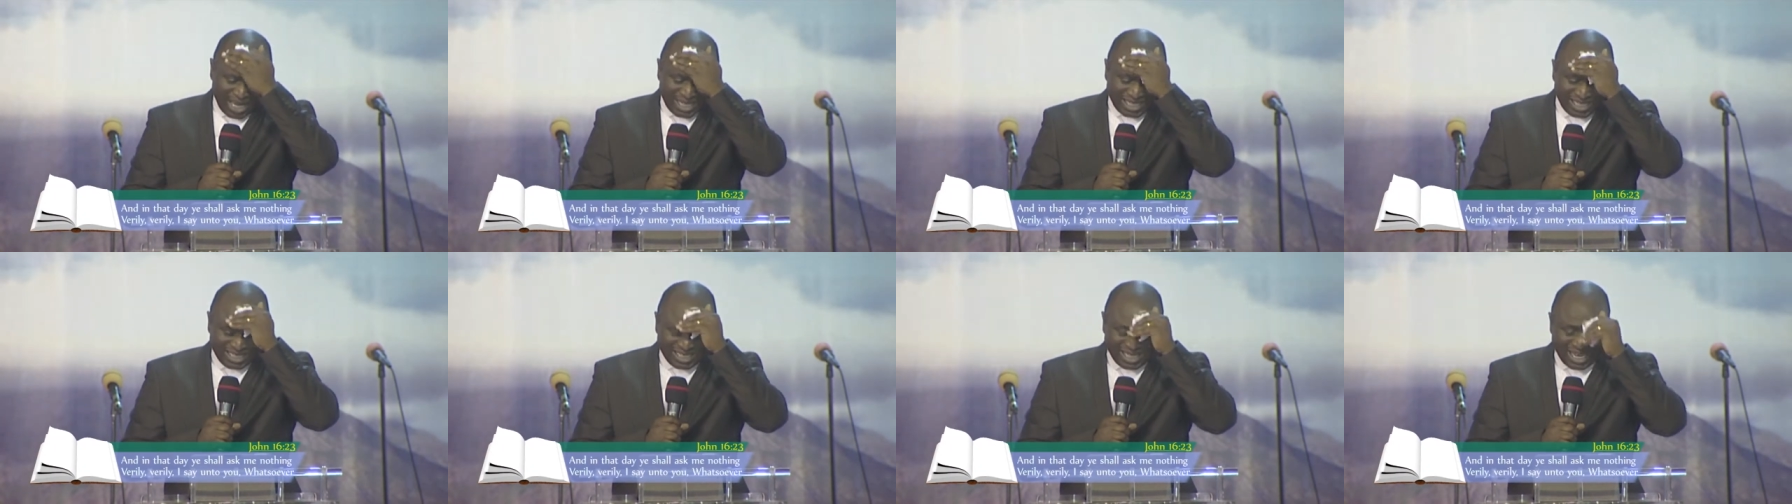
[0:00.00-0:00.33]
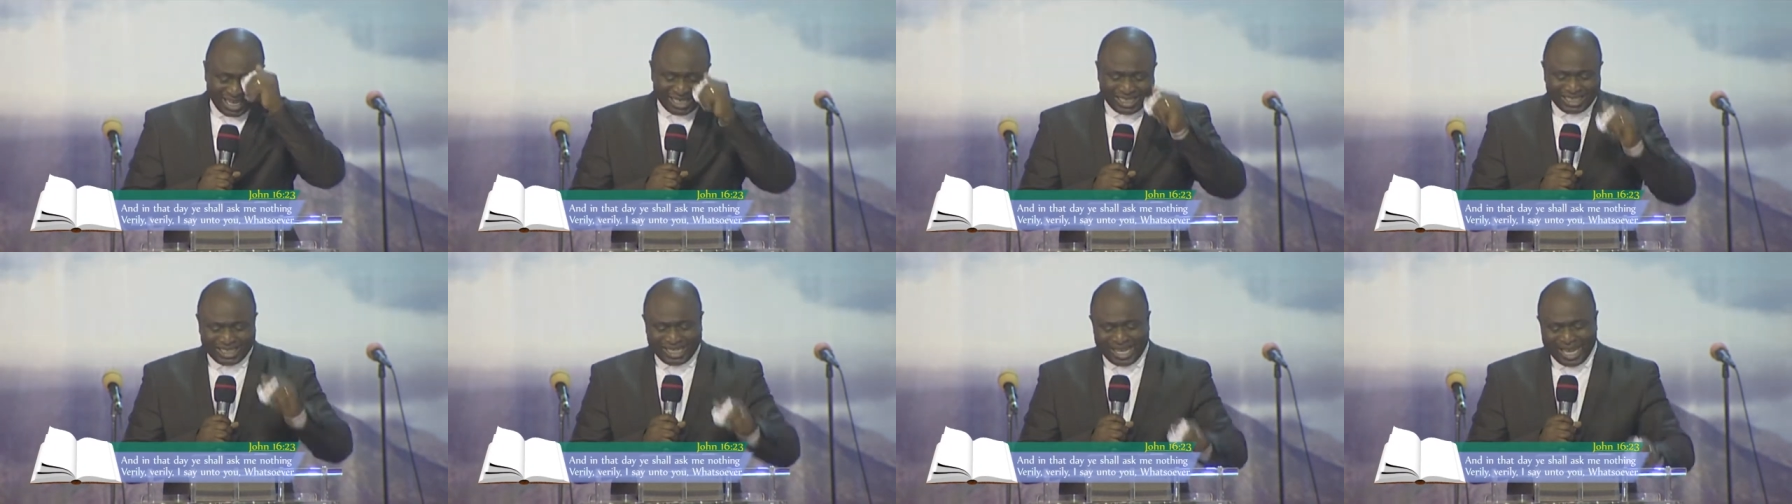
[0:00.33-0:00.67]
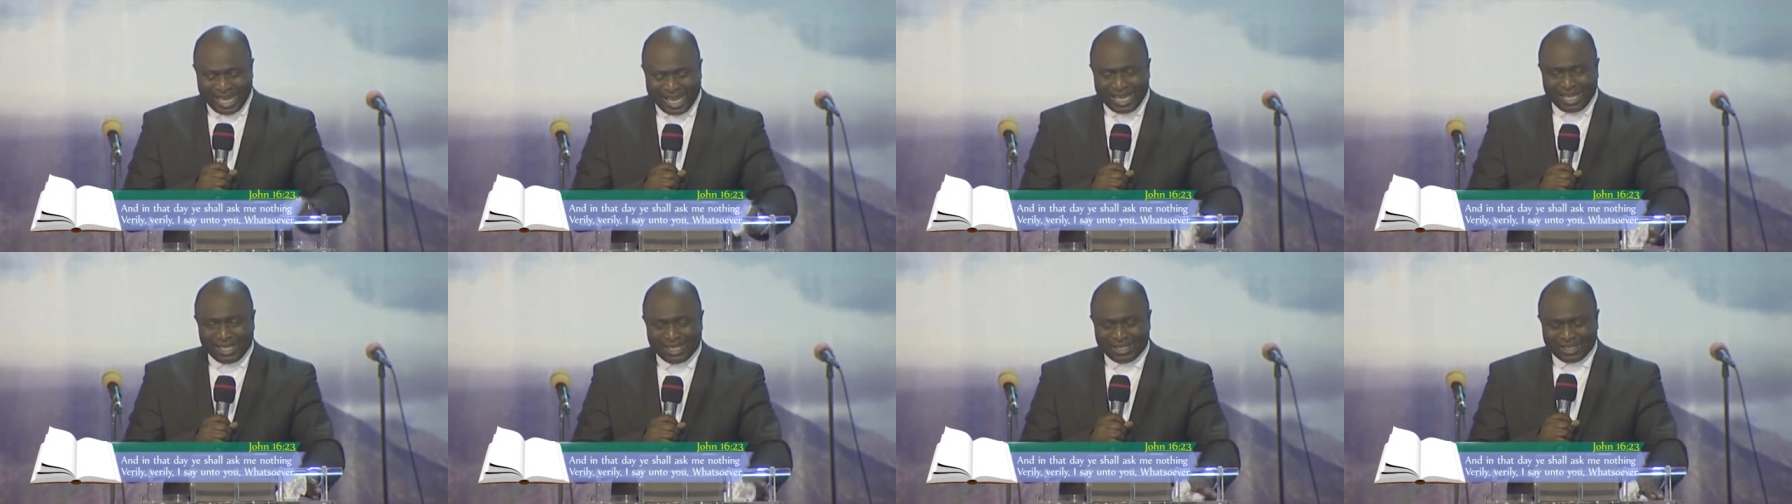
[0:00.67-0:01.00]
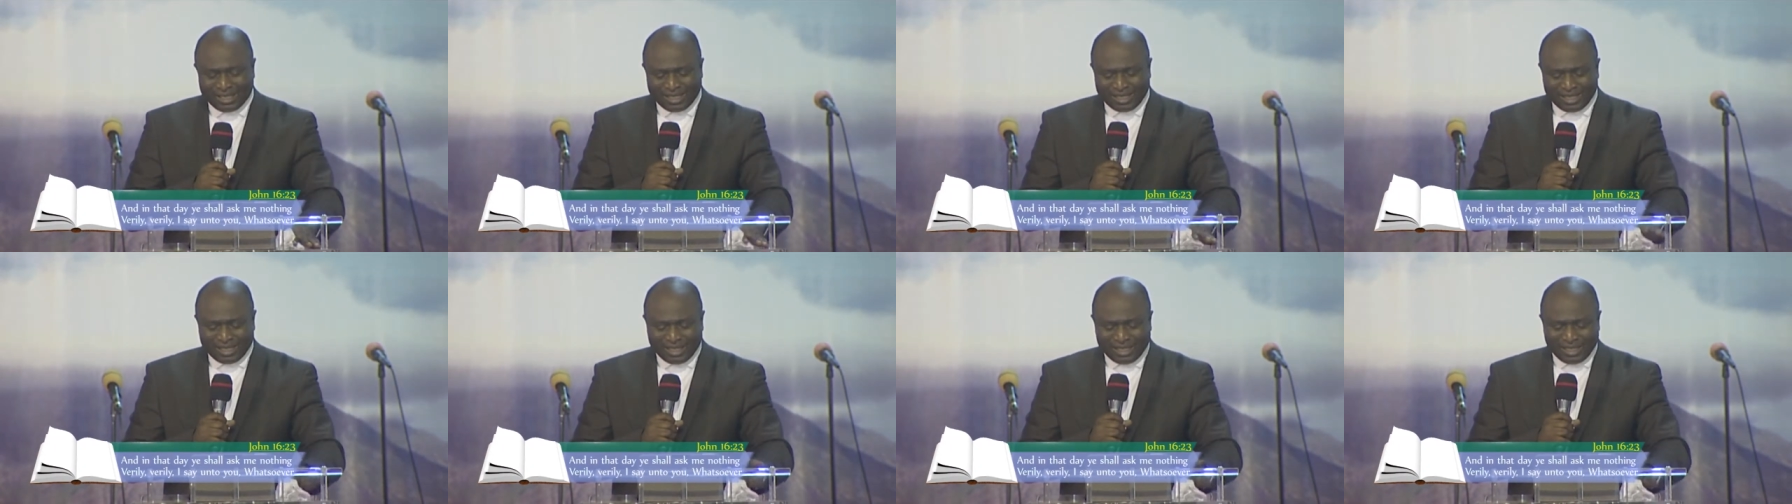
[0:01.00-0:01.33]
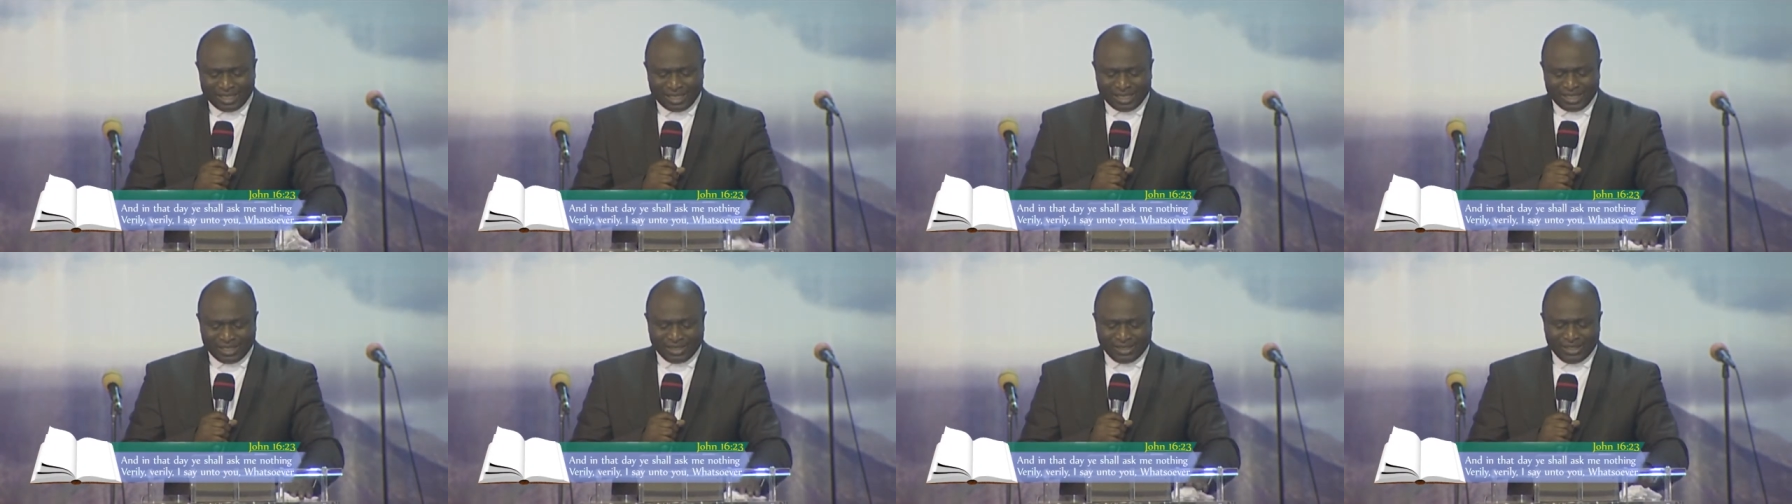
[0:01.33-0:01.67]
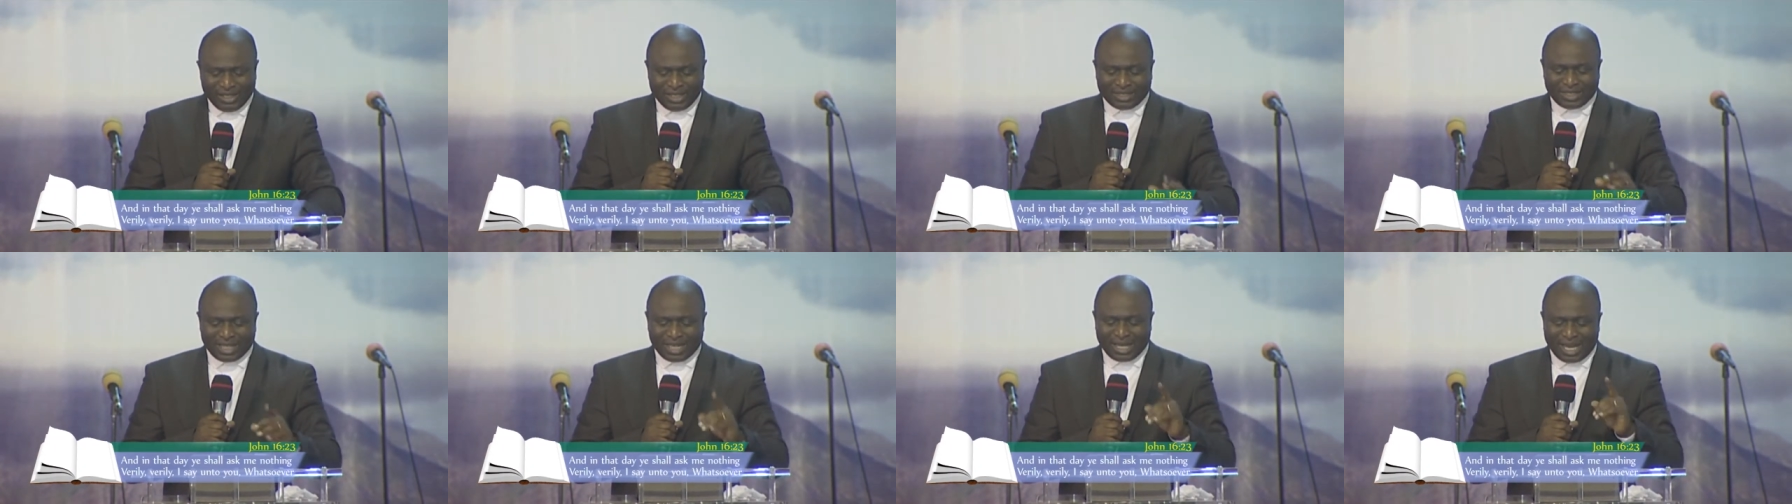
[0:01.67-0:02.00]
And in that day
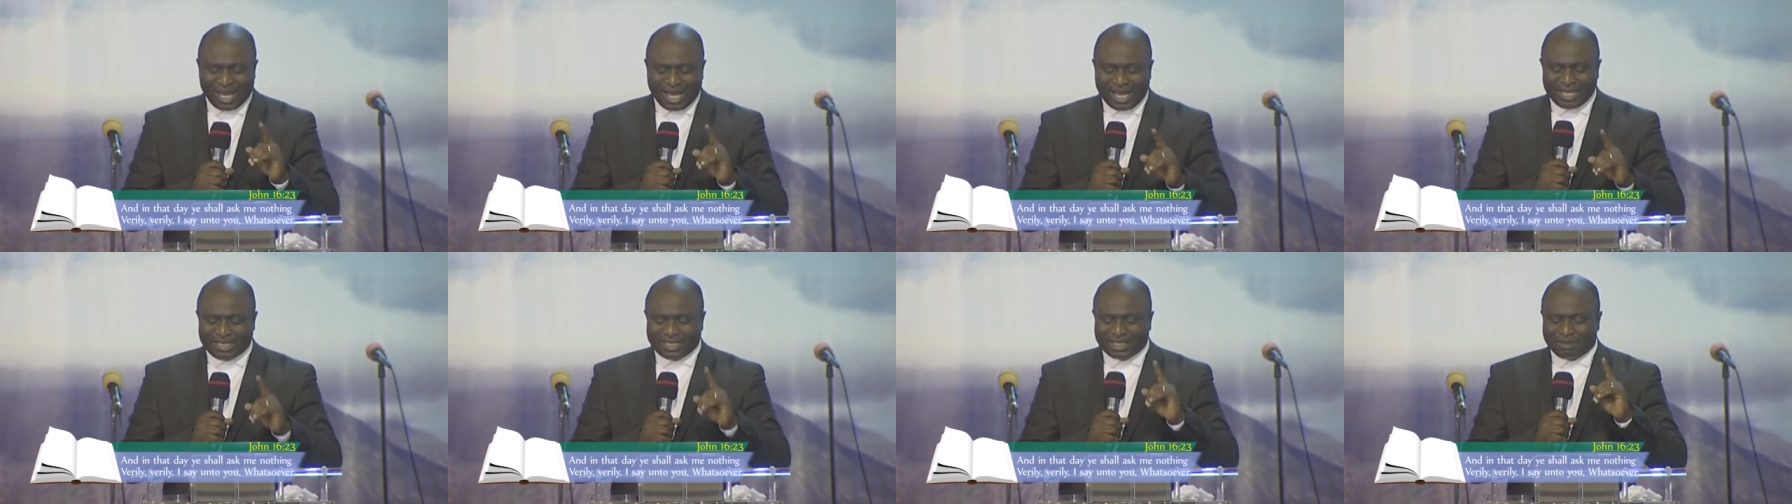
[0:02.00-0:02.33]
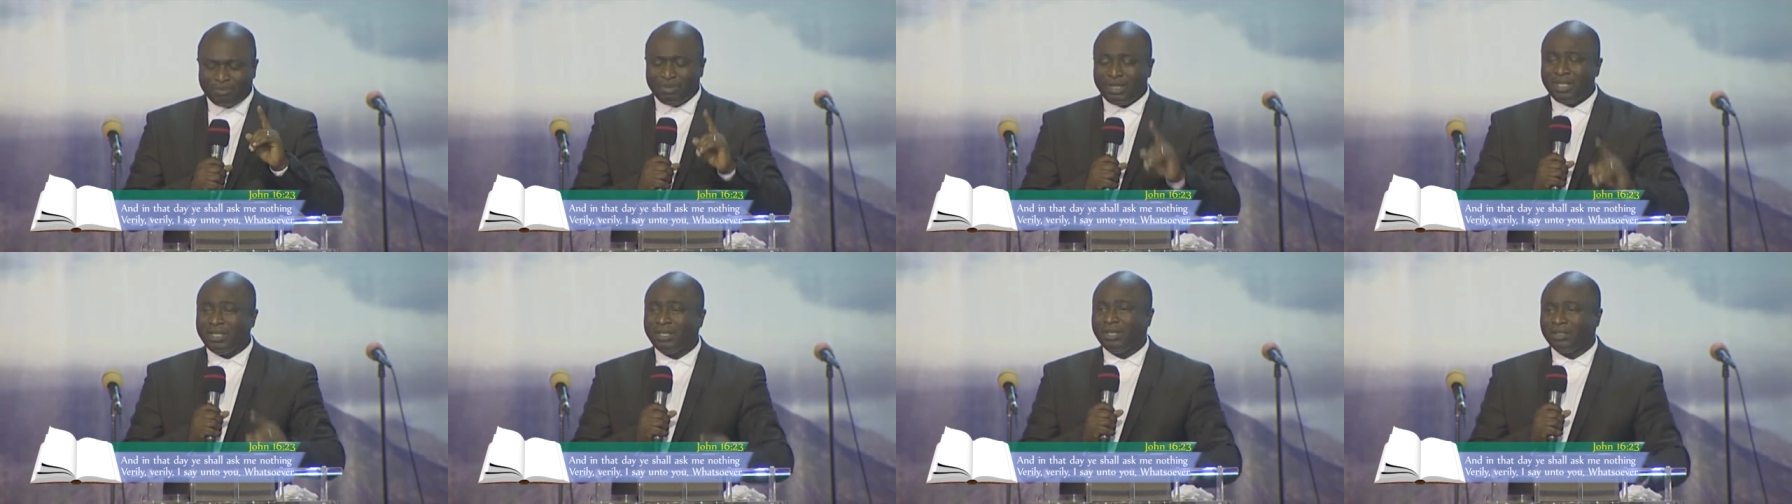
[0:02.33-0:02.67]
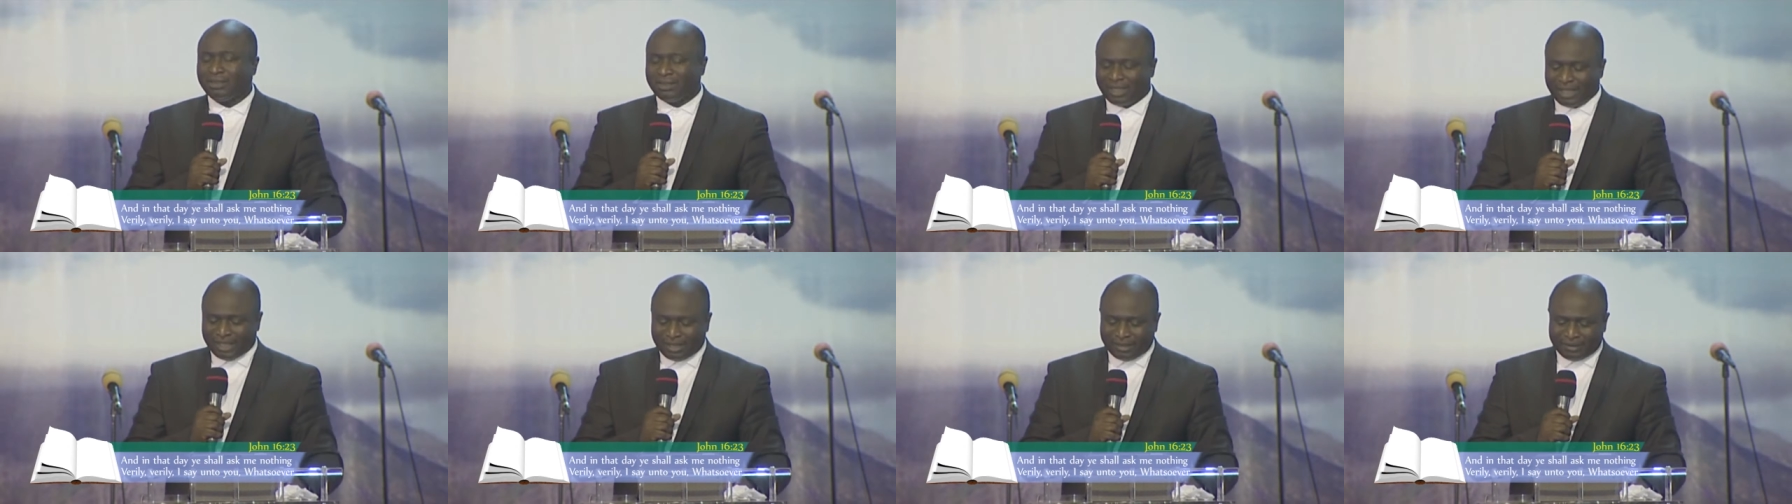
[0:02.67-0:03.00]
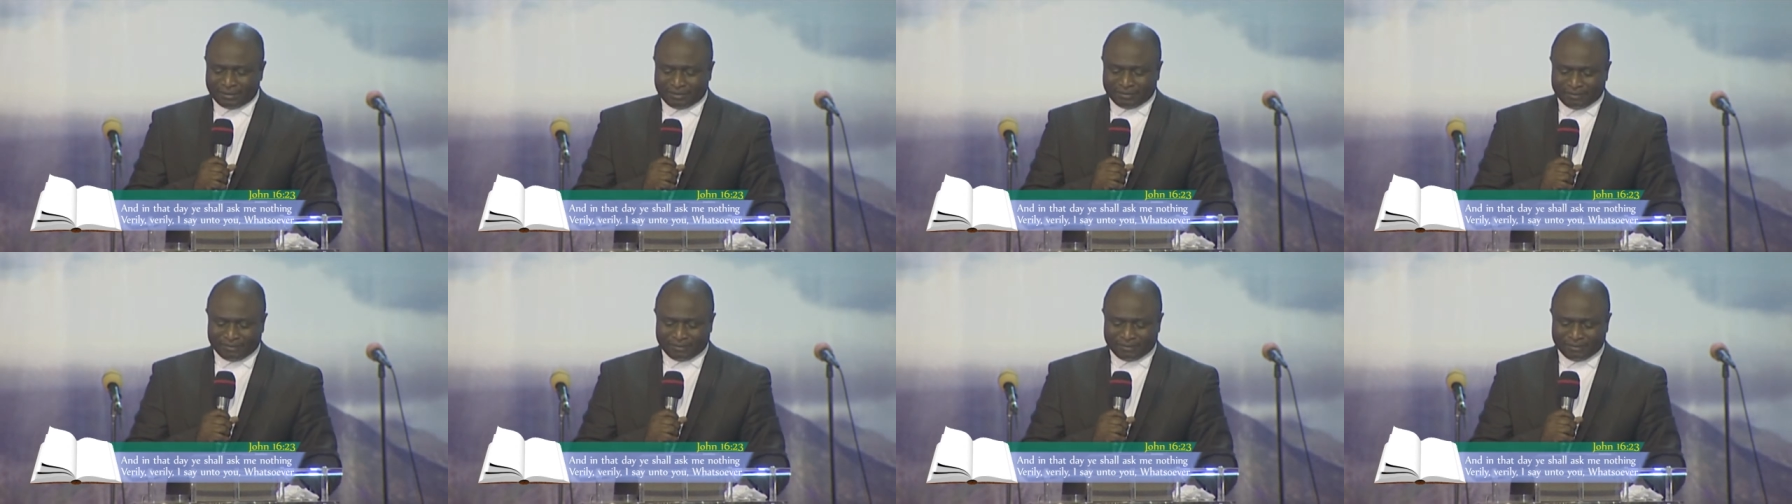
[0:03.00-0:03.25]
ye shall ask me nothing.